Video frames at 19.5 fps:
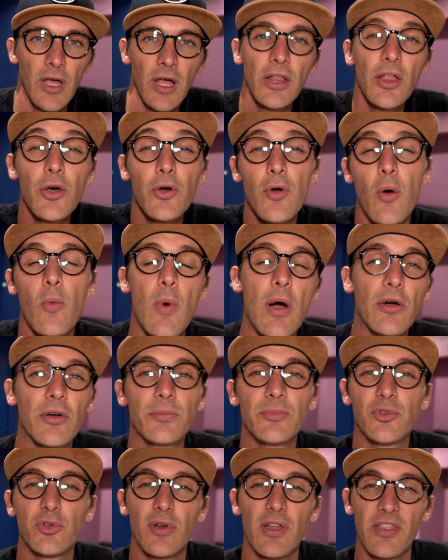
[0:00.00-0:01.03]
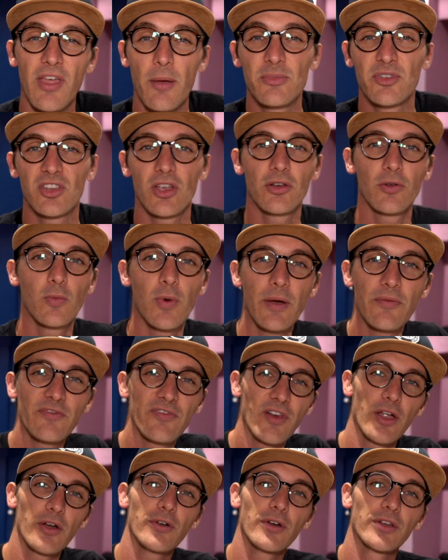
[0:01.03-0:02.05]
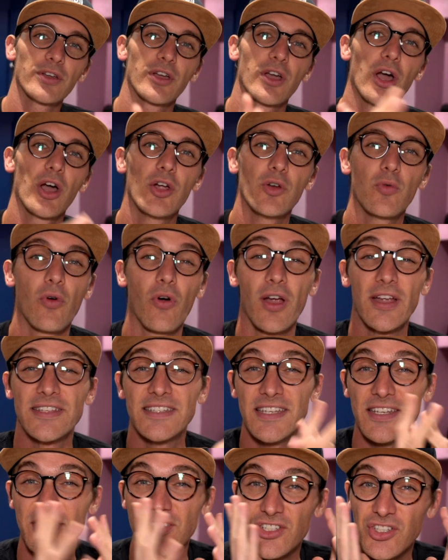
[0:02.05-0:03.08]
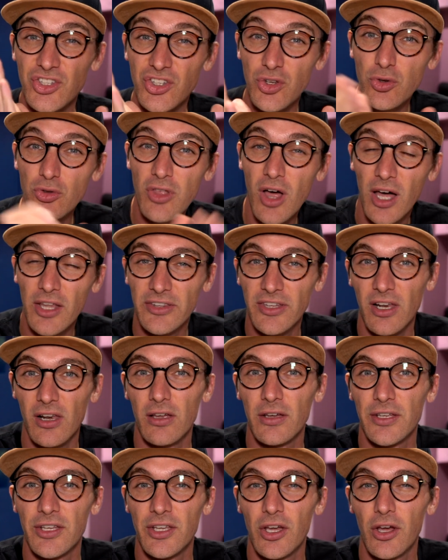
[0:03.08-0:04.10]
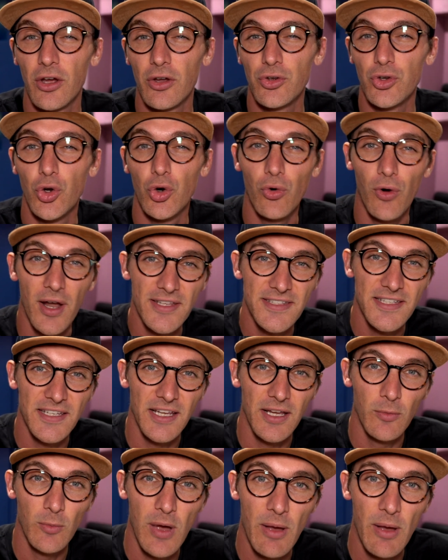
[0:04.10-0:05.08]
Hello and welcome to another episode of Webflow and Code, where I teach you the underlying code you're writing in